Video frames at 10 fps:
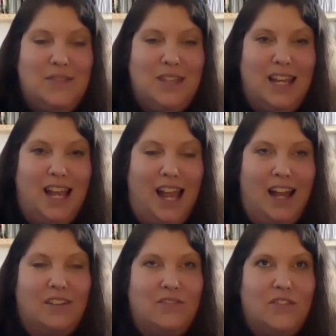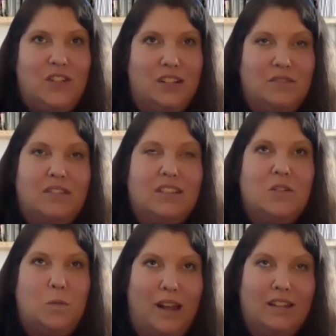They have done really
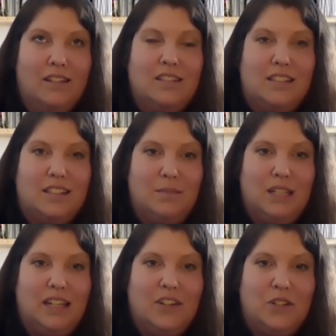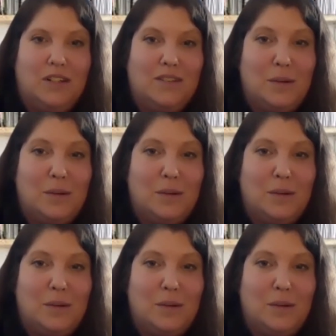well in the simulation.